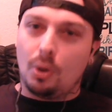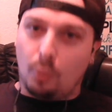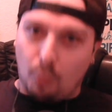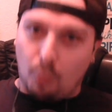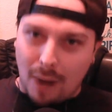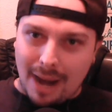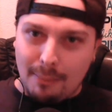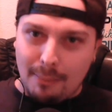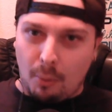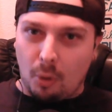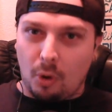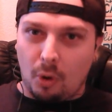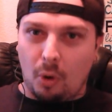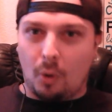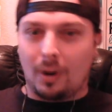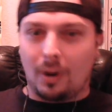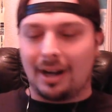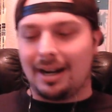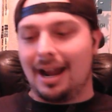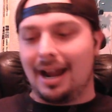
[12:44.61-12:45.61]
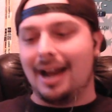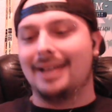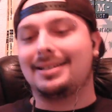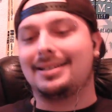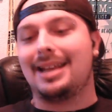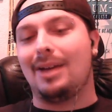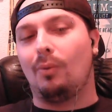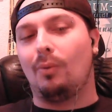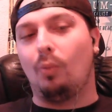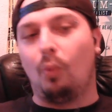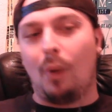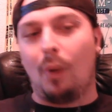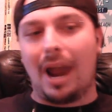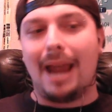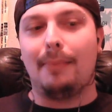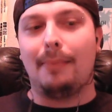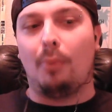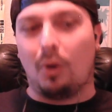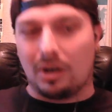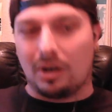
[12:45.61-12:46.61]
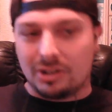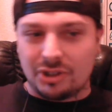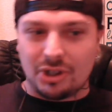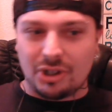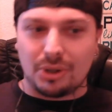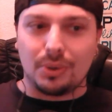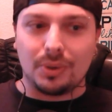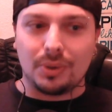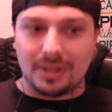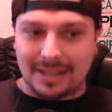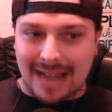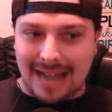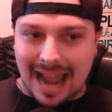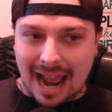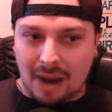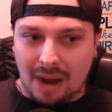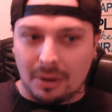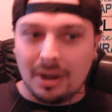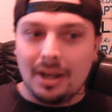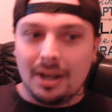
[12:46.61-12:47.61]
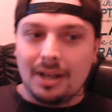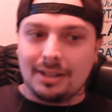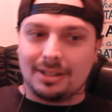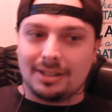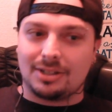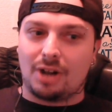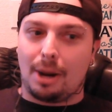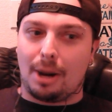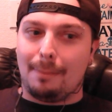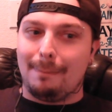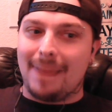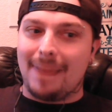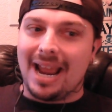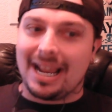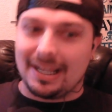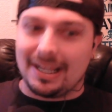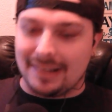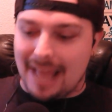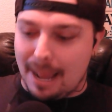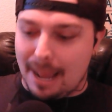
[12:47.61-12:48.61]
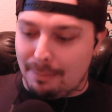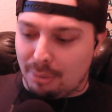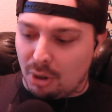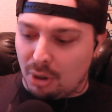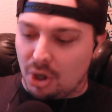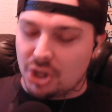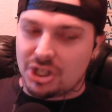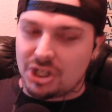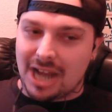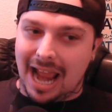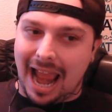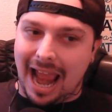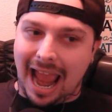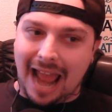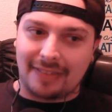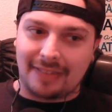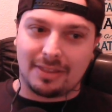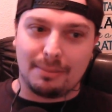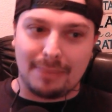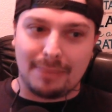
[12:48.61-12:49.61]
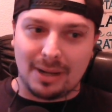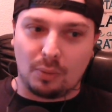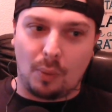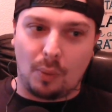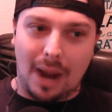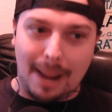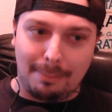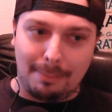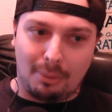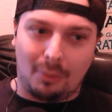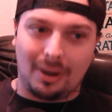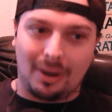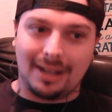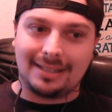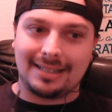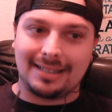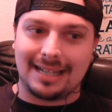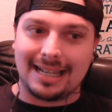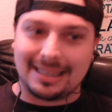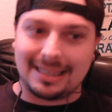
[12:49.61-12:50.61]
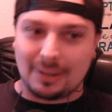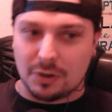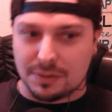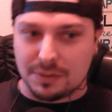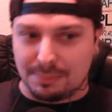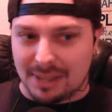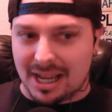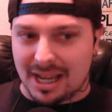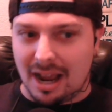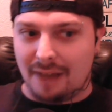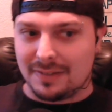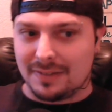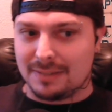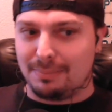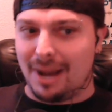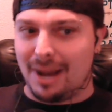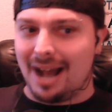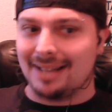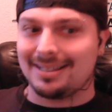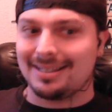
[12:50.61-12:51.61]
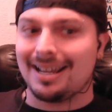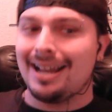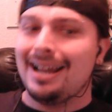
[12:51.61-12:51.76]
way more organized, and way more tuned now to start making that push at the midway point to get those playoff spots.